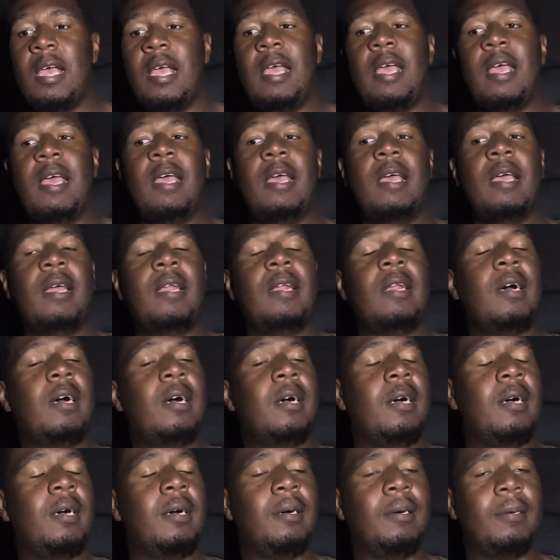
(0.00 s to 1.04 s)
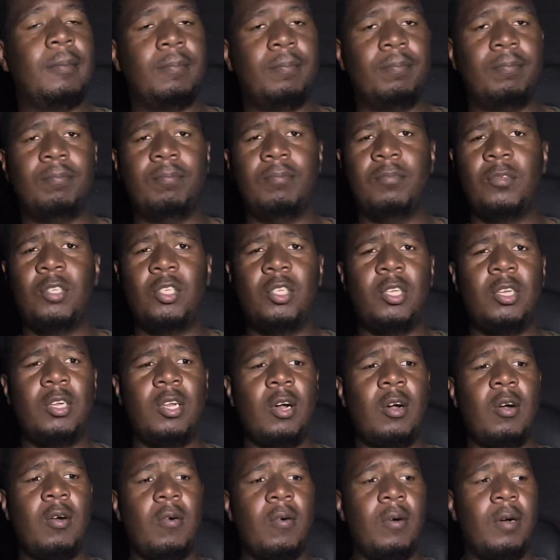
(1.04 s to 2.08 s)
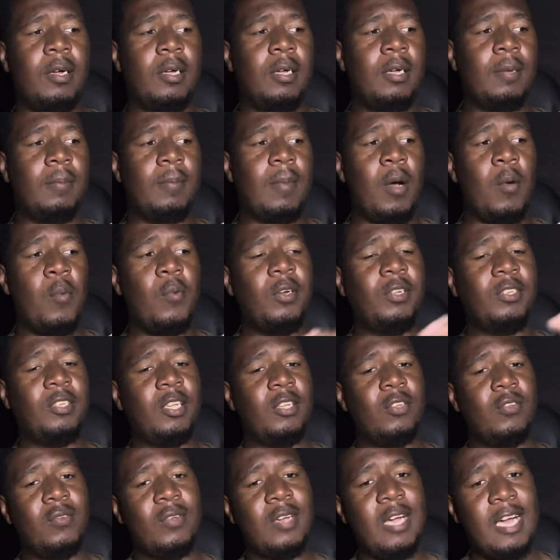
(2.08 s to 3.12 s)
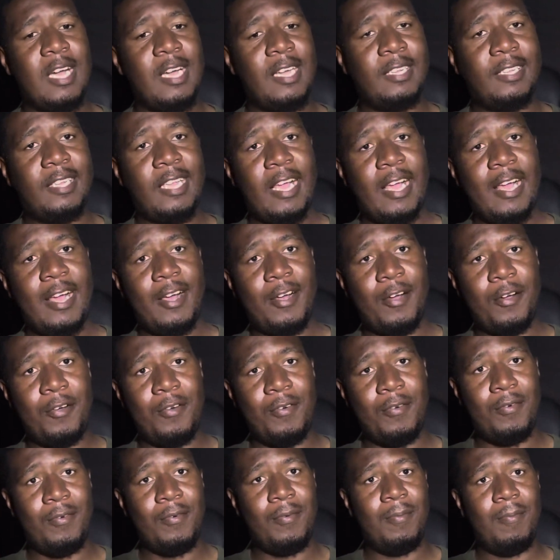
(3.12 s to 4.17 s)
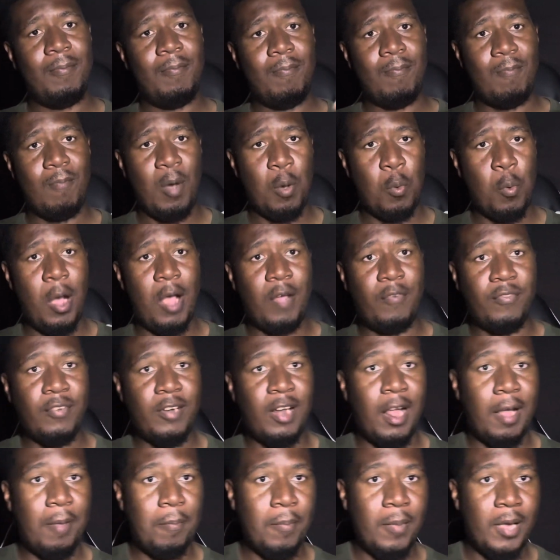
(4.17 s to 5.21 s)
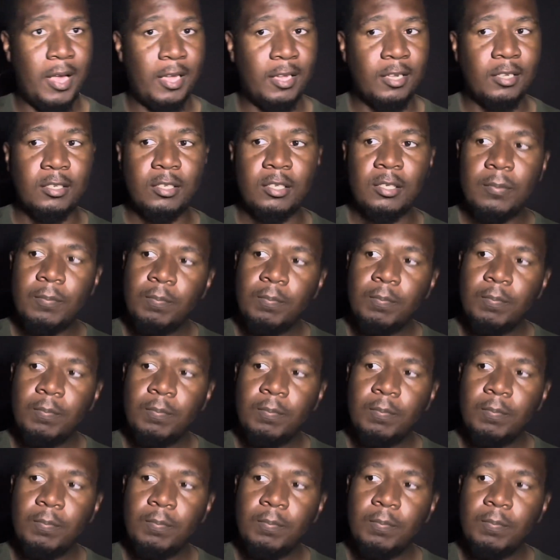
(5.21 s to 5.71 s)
I want to tell you guys how my wife and I met.